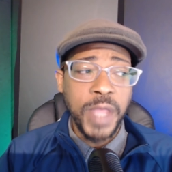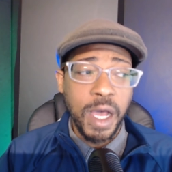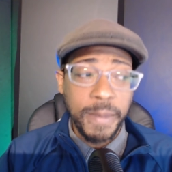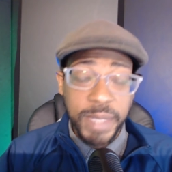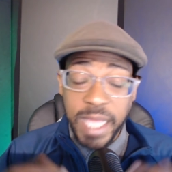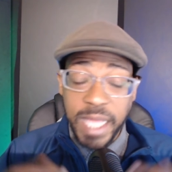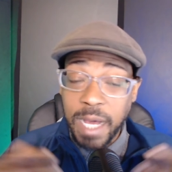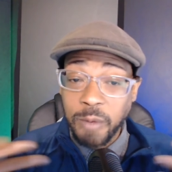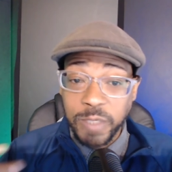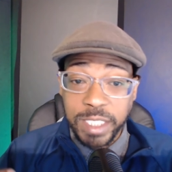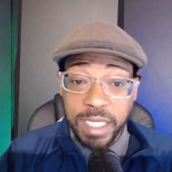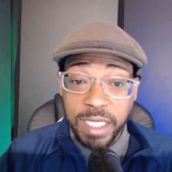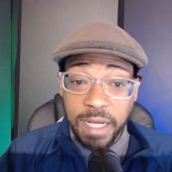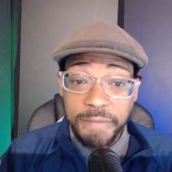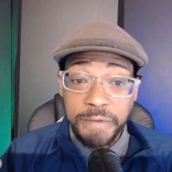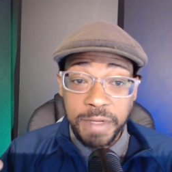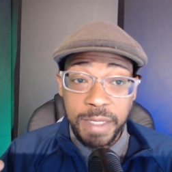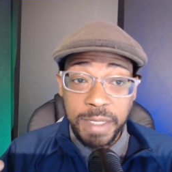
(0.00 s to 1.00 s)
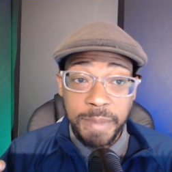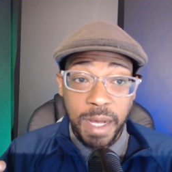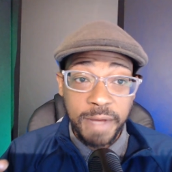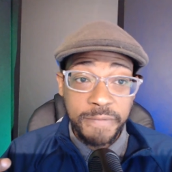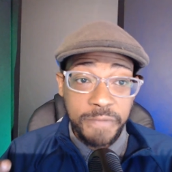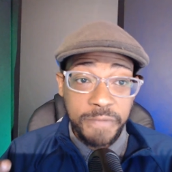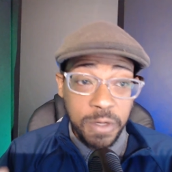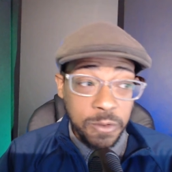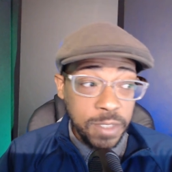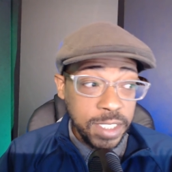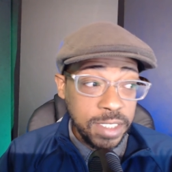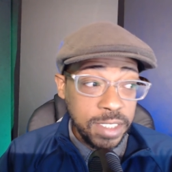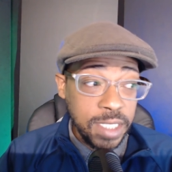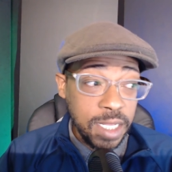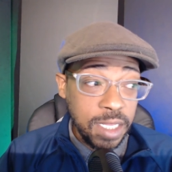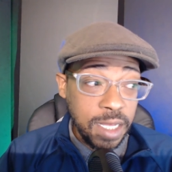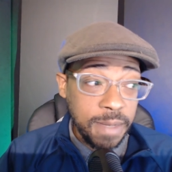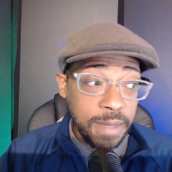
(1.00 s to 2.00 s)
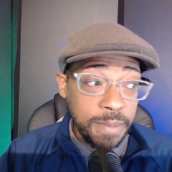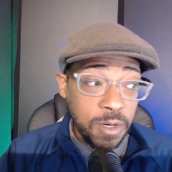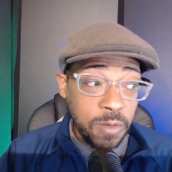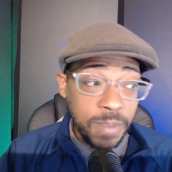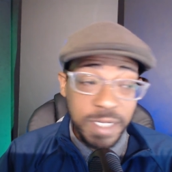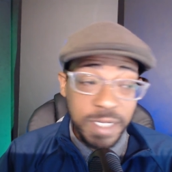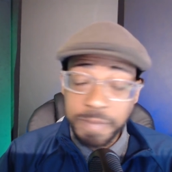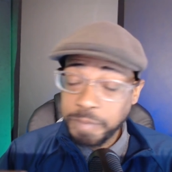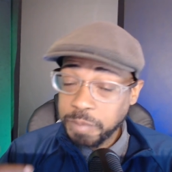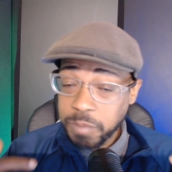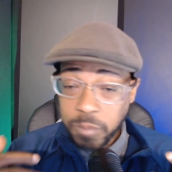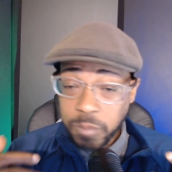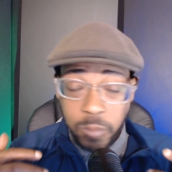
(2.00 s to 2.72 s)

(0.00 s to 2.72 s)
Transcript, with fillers: Uh, but that was definitely my focus at that moment